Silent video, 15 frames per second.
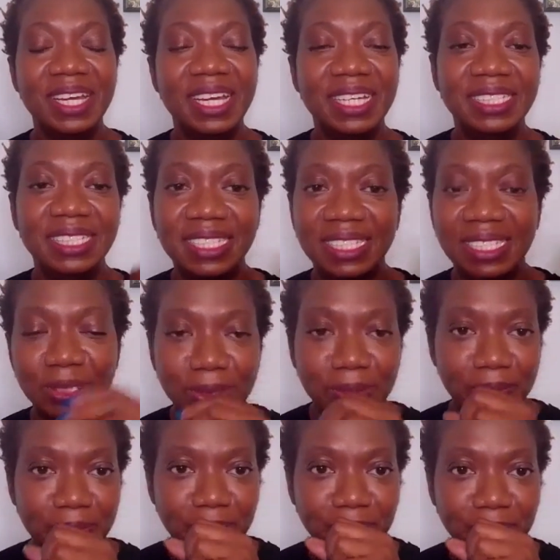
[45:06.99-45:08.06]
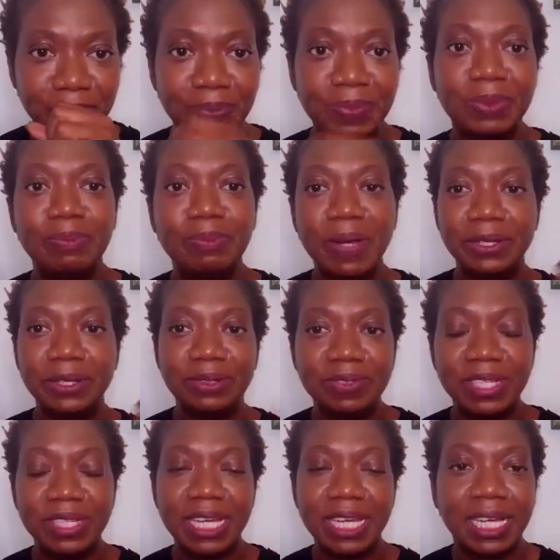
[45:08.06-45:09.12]
And it's still part of
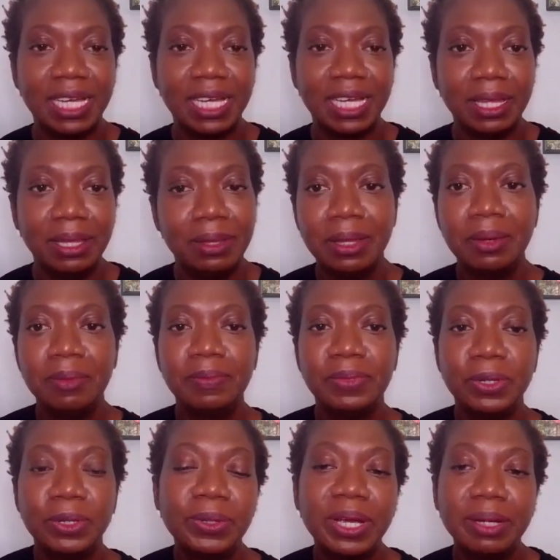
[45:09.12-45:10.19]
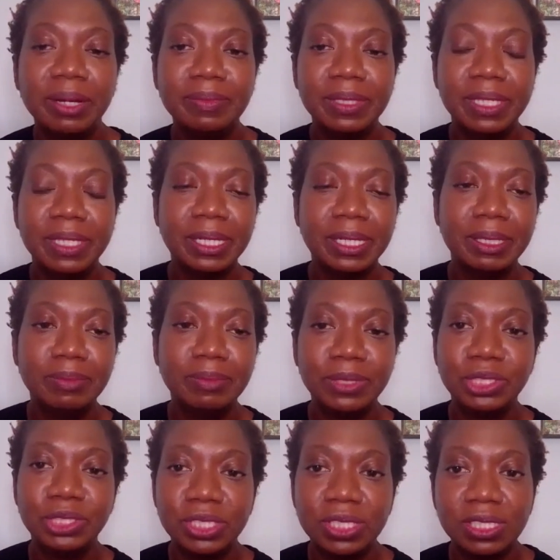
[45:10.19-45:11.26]
the NACA program, but
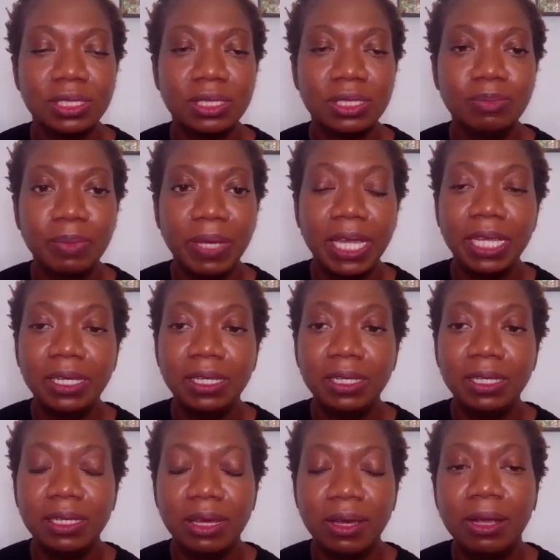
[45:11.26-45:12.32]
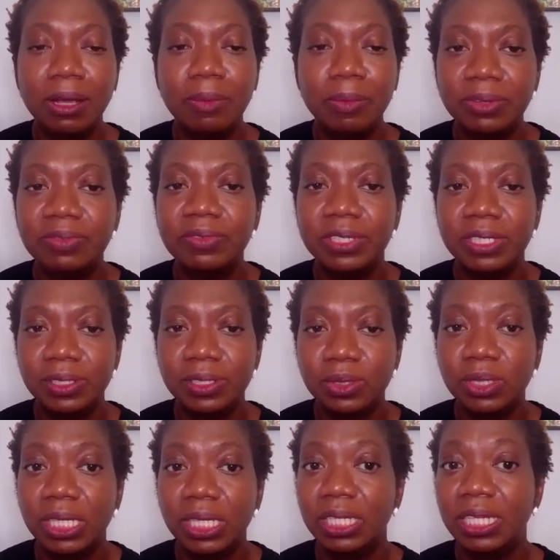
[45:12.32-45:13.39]
just the paying arm of it. So
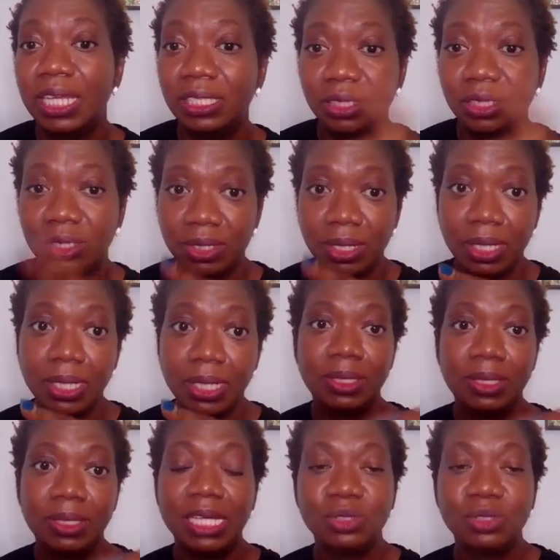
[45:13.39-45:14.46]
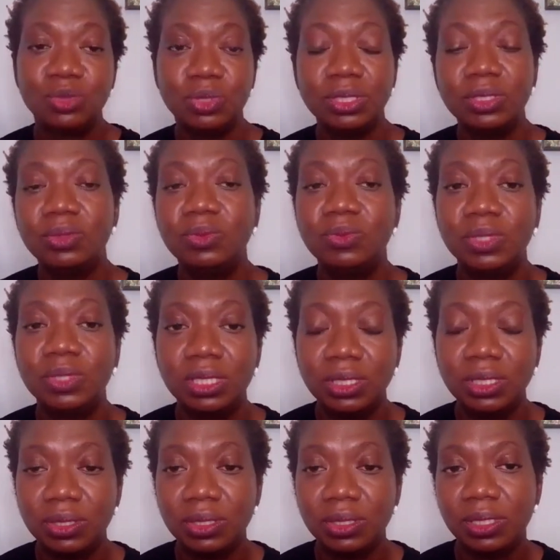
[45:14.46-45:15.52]
yeah, that's really, really
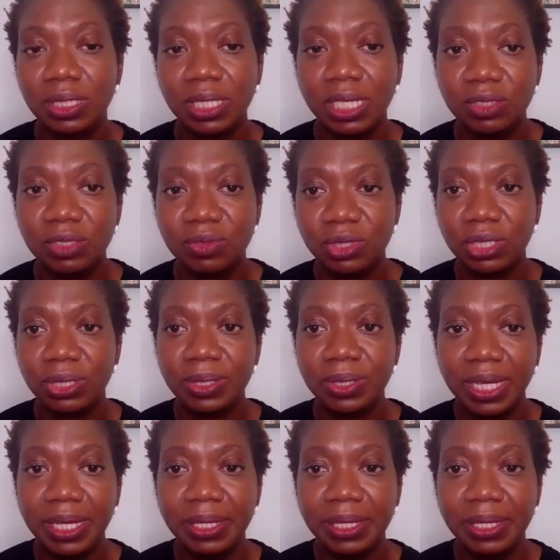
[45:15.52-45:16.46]
good. Thanks for sharing that.